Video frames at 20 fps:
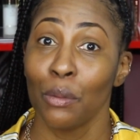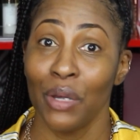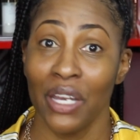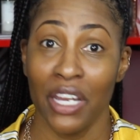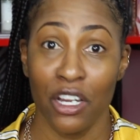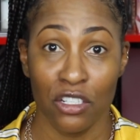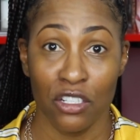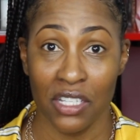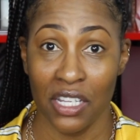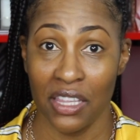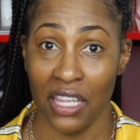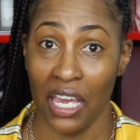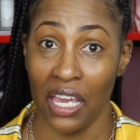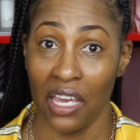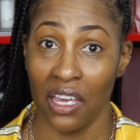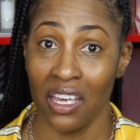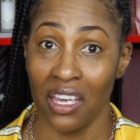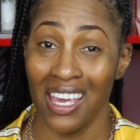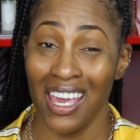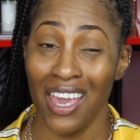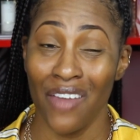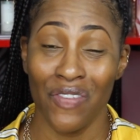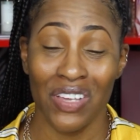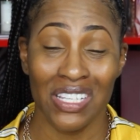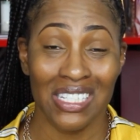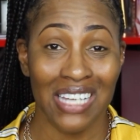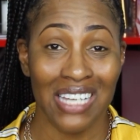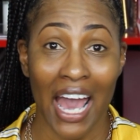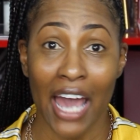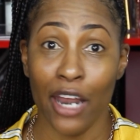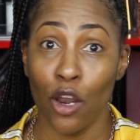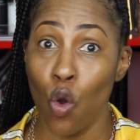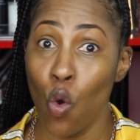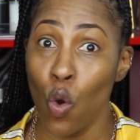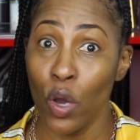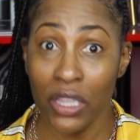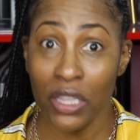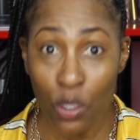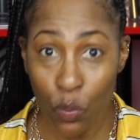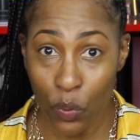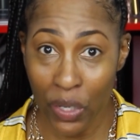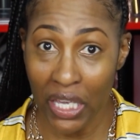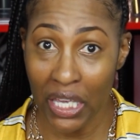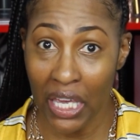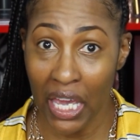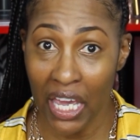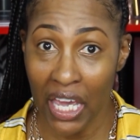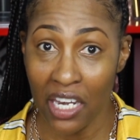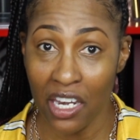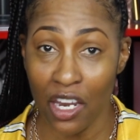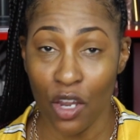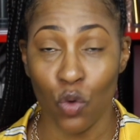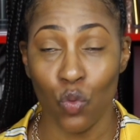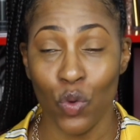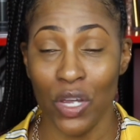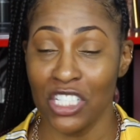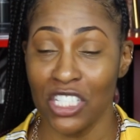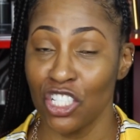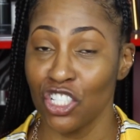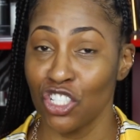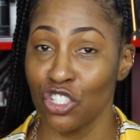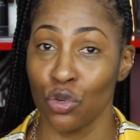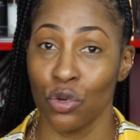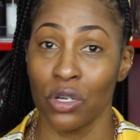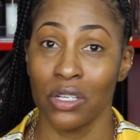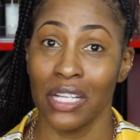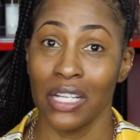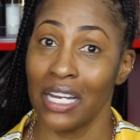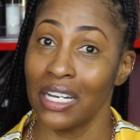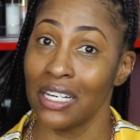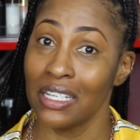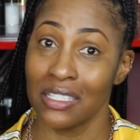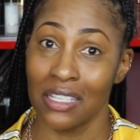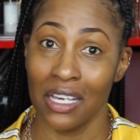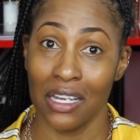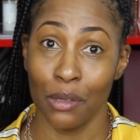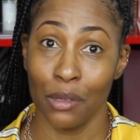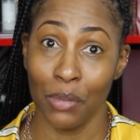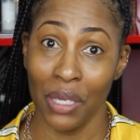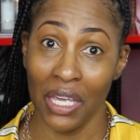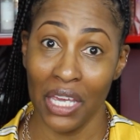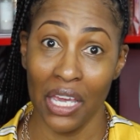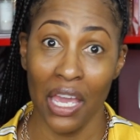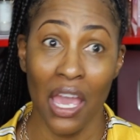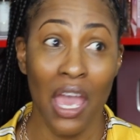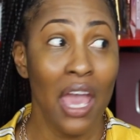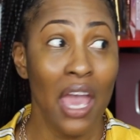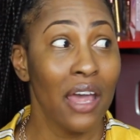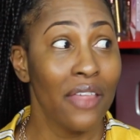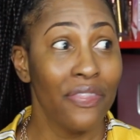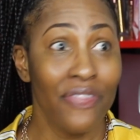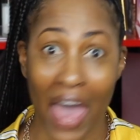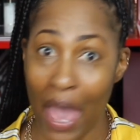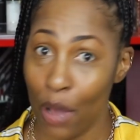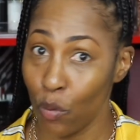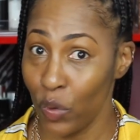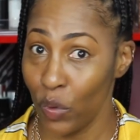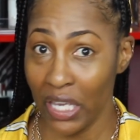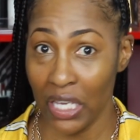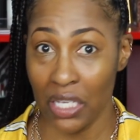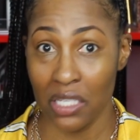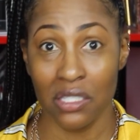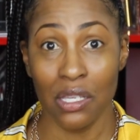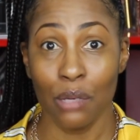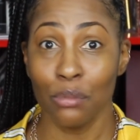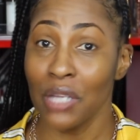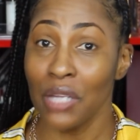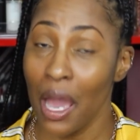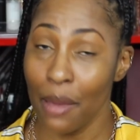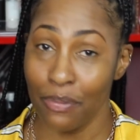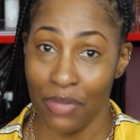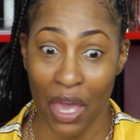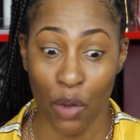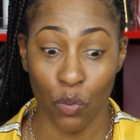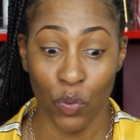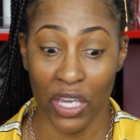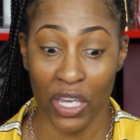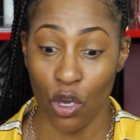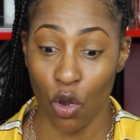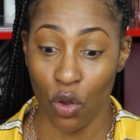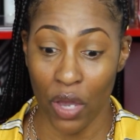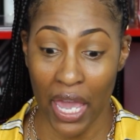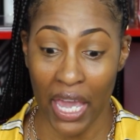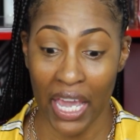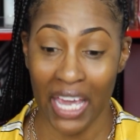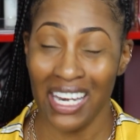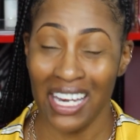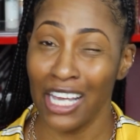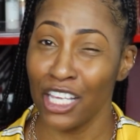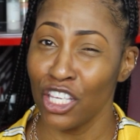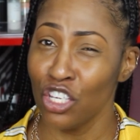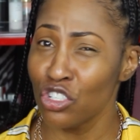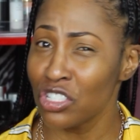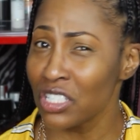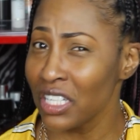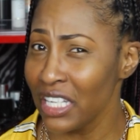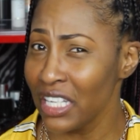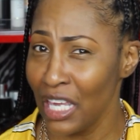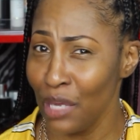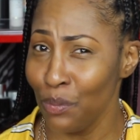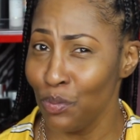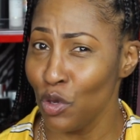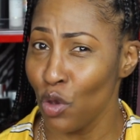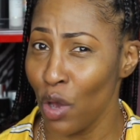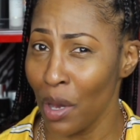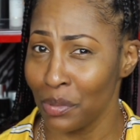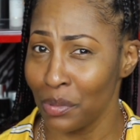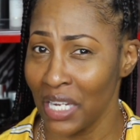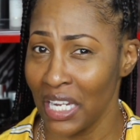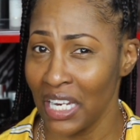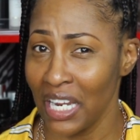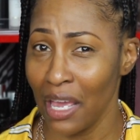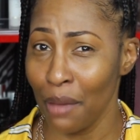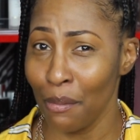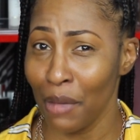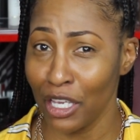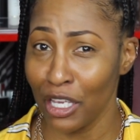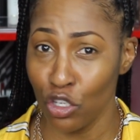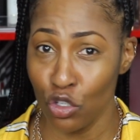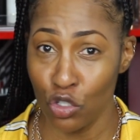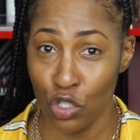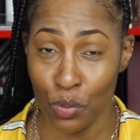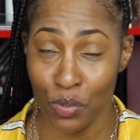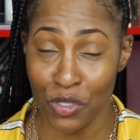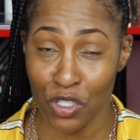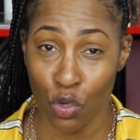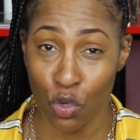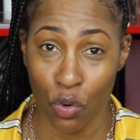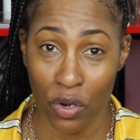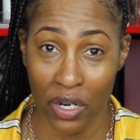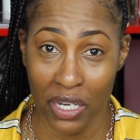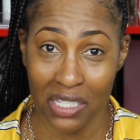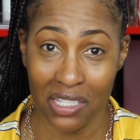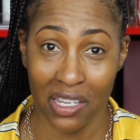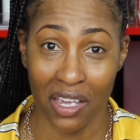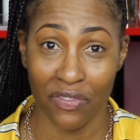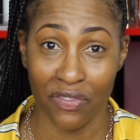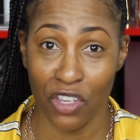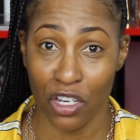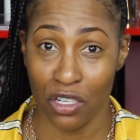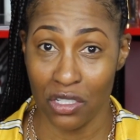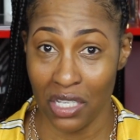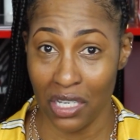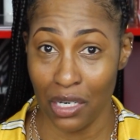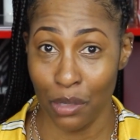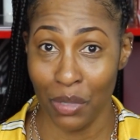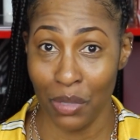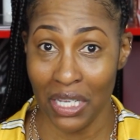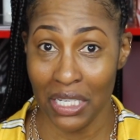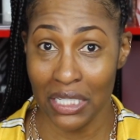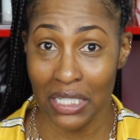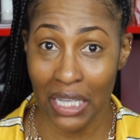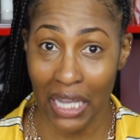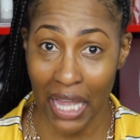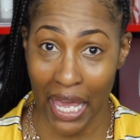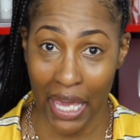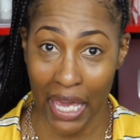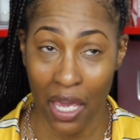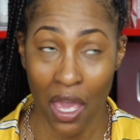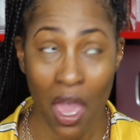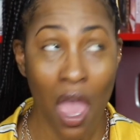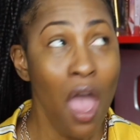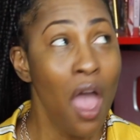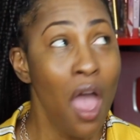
but here's the thing. If it's not on the weekend, rest assured that it is going to be that week, sometime that week, okay? And I usually keep you updated in my YouTube stories if there's going to be a delay.